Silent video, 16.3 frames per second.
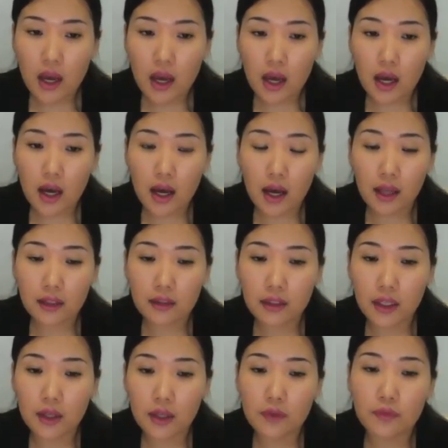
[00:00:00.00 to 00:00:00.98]

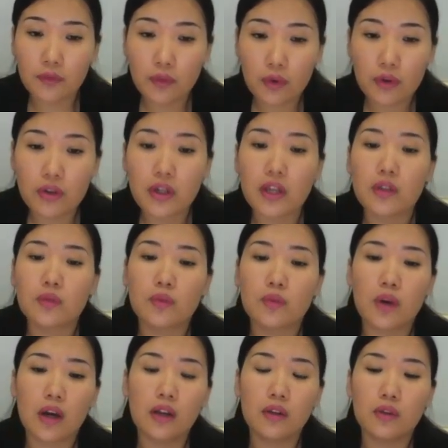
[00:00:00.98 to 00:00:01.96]
Unlike for and
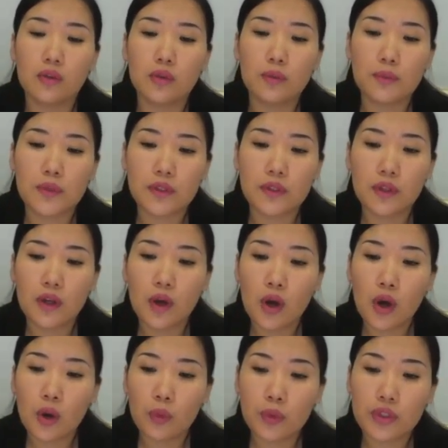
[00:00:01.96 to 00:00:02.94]
while loops,
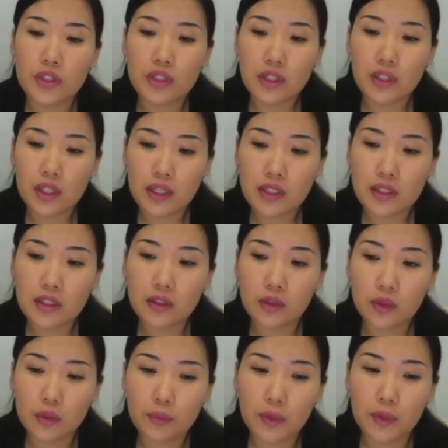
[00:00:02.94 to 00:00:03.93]
which test the
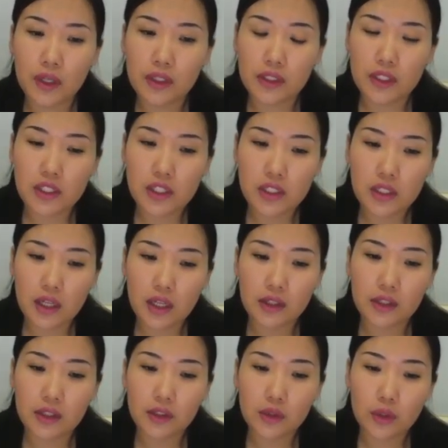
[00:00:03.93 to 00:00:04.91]
loop condition
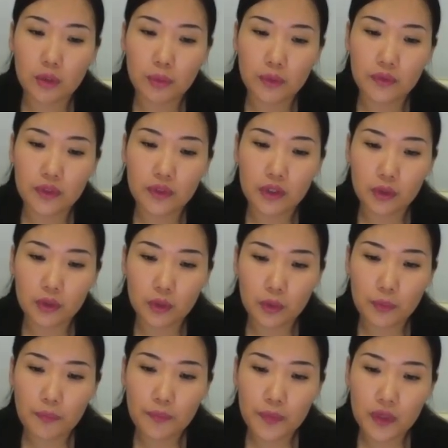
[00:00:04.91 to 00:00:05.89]
at the top of the
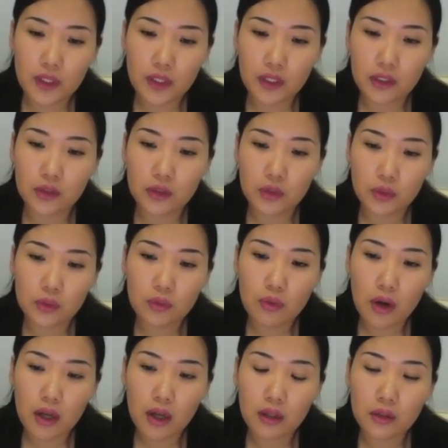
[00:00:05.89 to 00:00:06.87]
loop, the
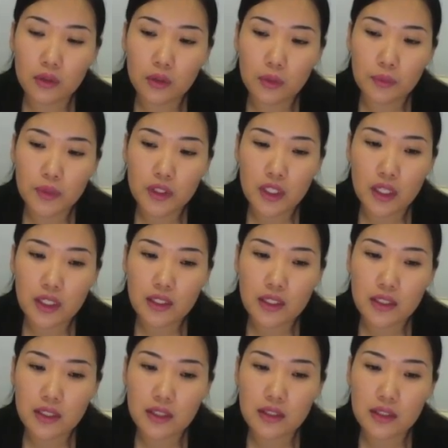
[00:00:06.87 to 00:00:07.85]
do-while loop
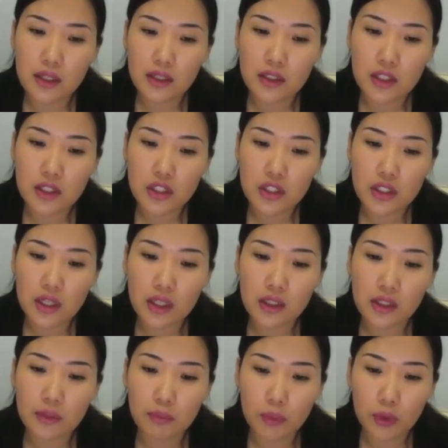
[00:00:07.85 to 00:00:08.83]
checks its condition at
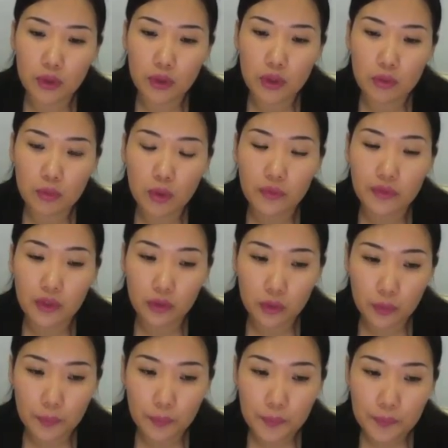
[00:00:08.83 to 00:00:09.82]
the bottom of the
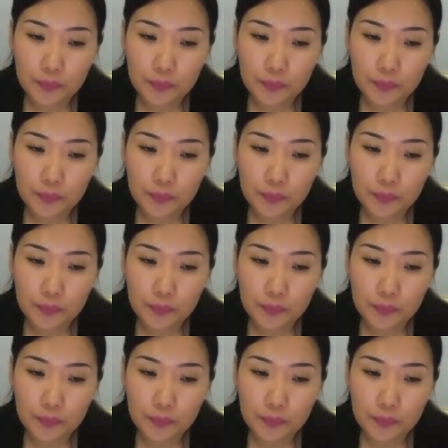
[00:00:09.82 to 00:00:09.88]
loop.